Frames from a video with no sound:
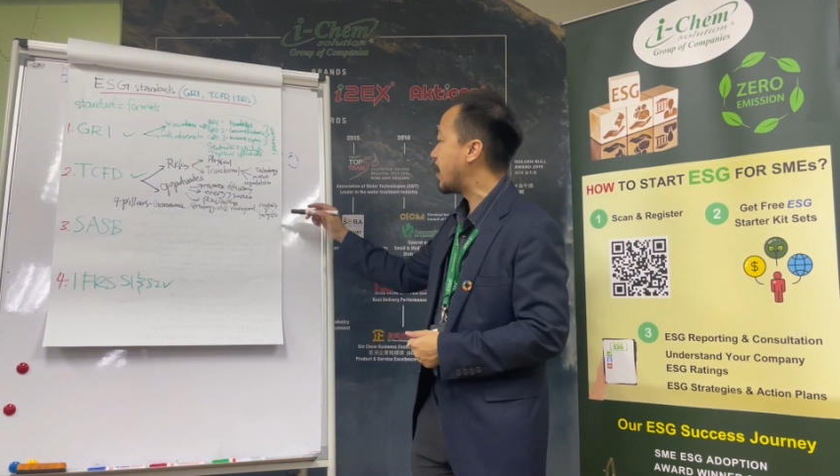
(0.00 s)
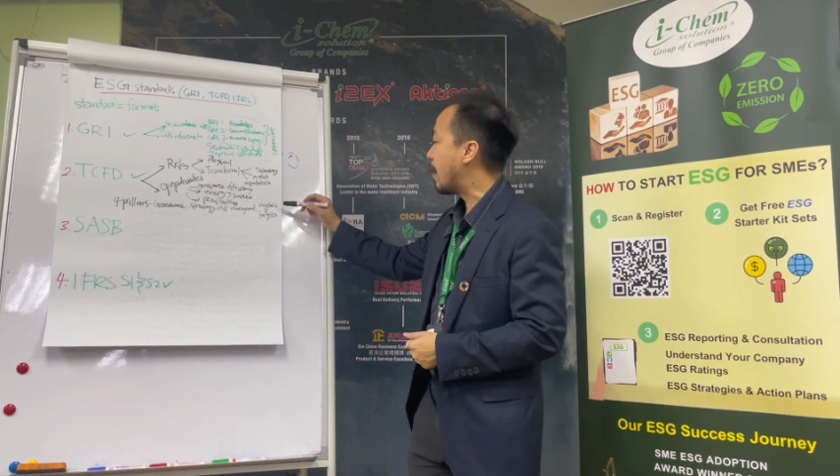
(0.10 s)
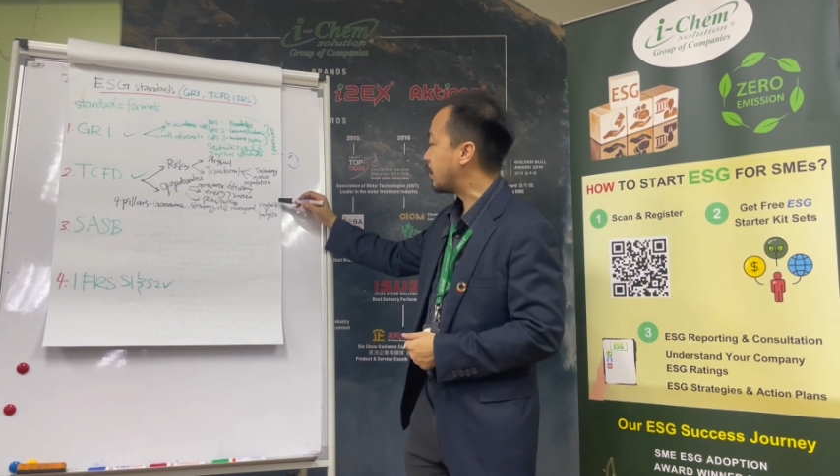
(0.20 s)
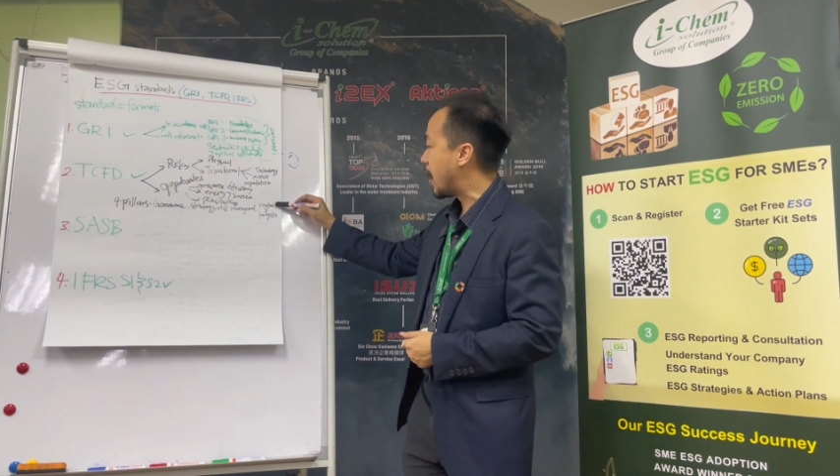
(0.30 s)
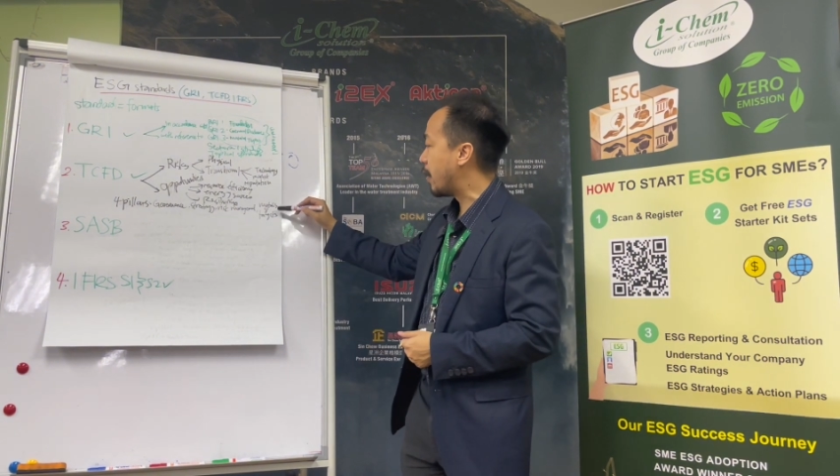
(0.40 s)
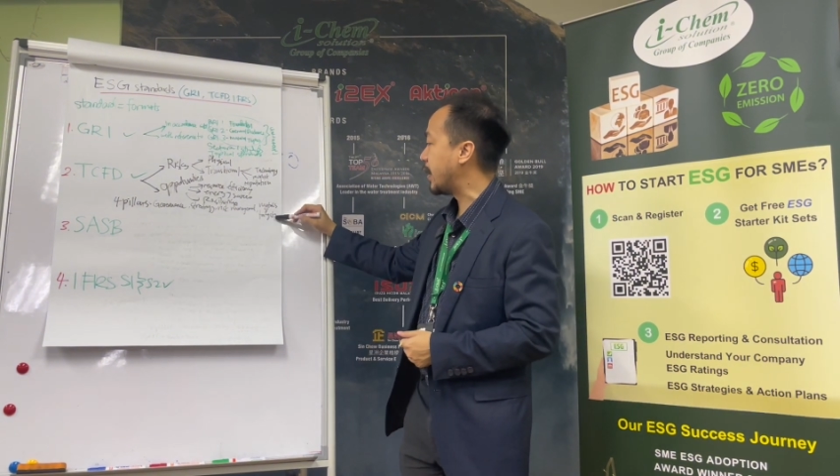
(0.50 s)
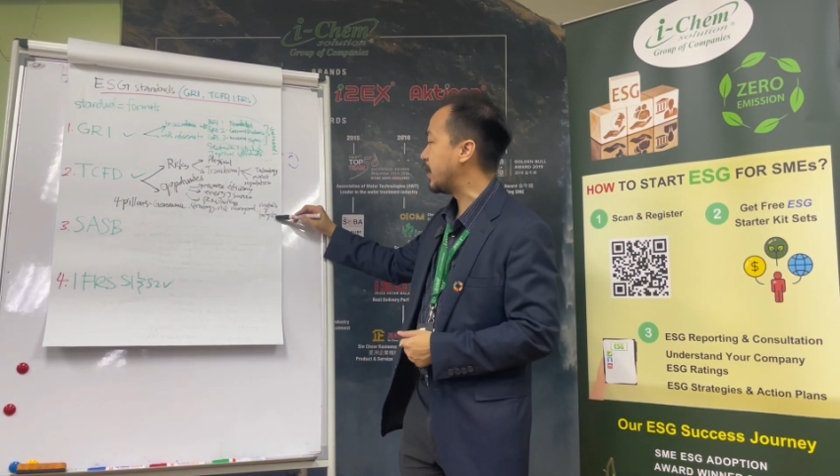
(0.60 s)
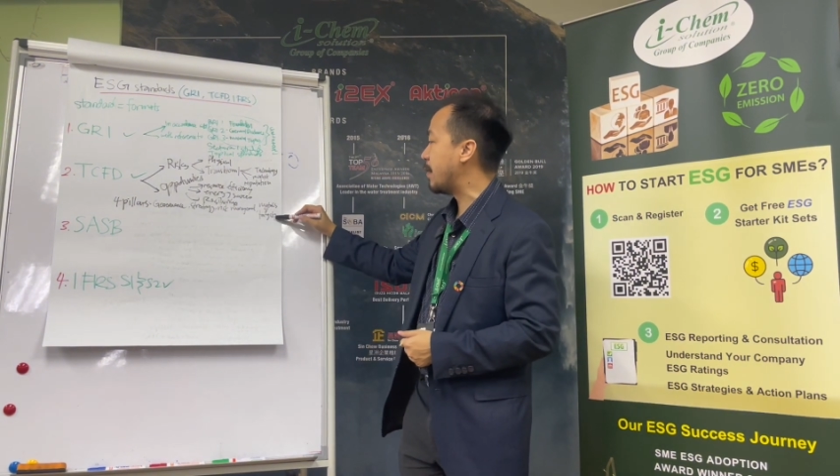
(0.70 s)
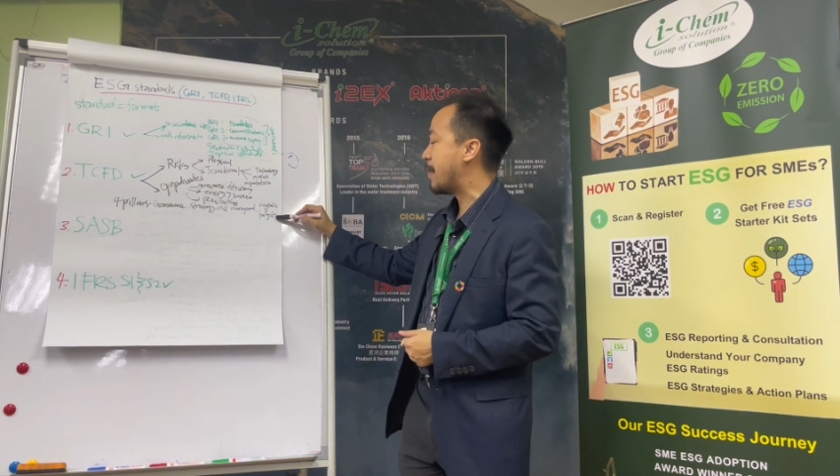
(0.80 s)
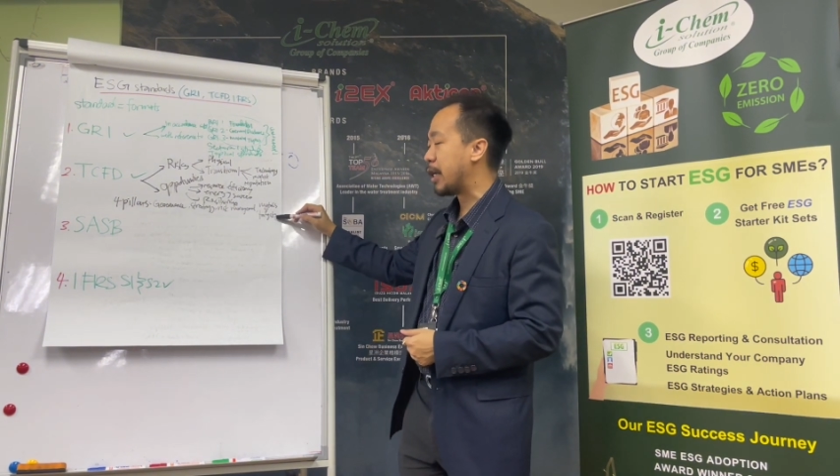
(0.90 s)
have targets
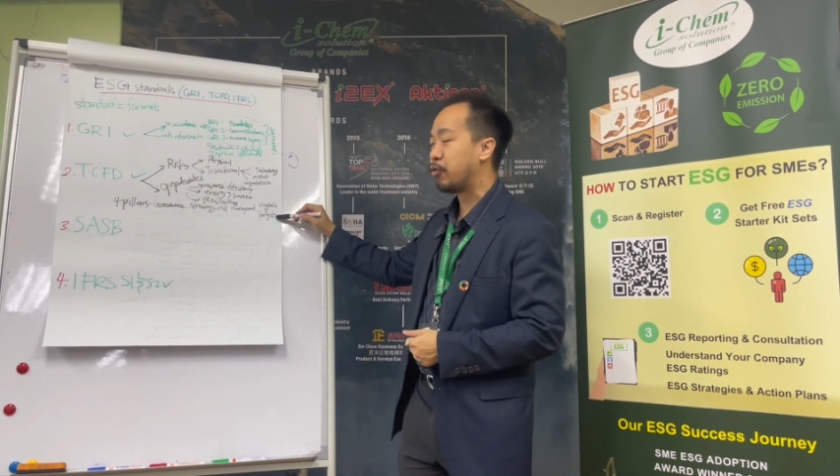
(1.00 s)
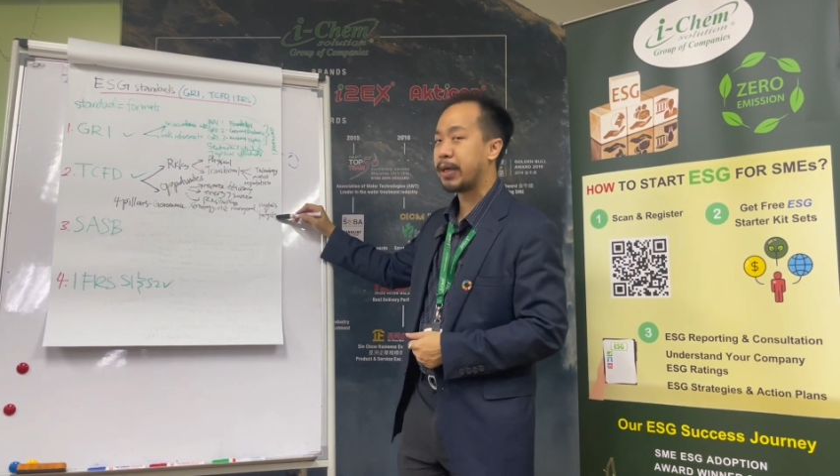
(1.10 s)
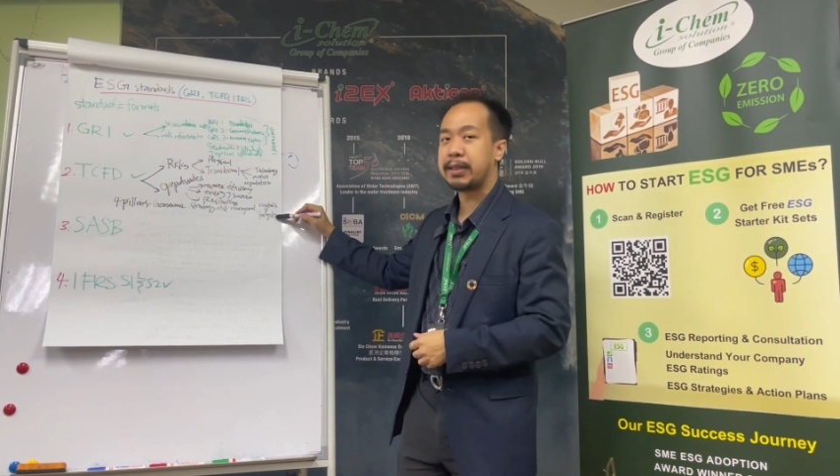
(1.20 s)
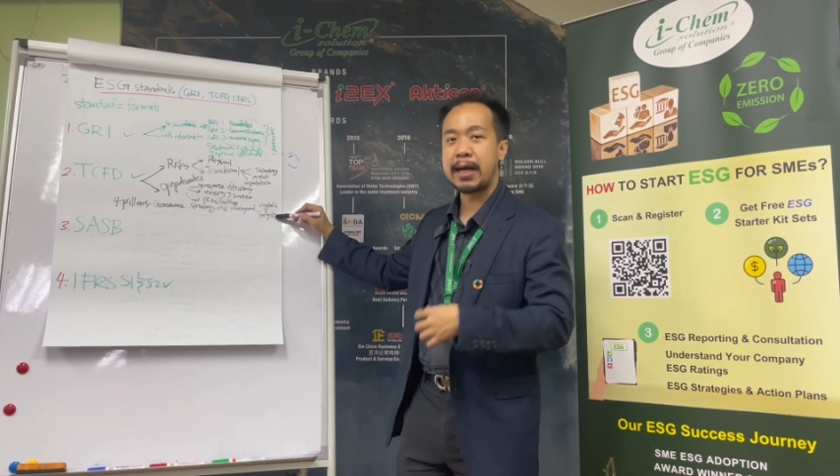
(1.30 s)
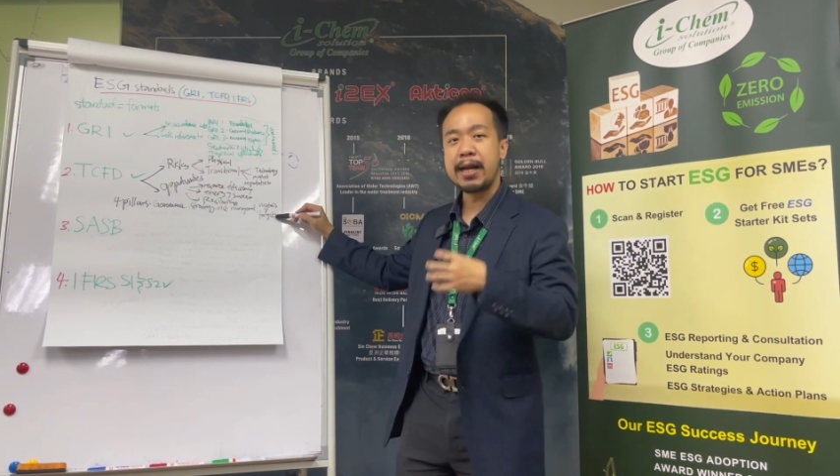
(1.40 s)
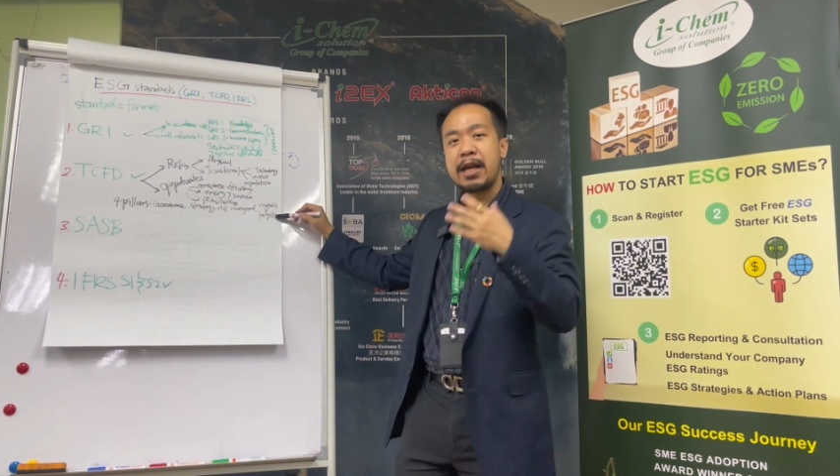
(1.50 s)
and metrics that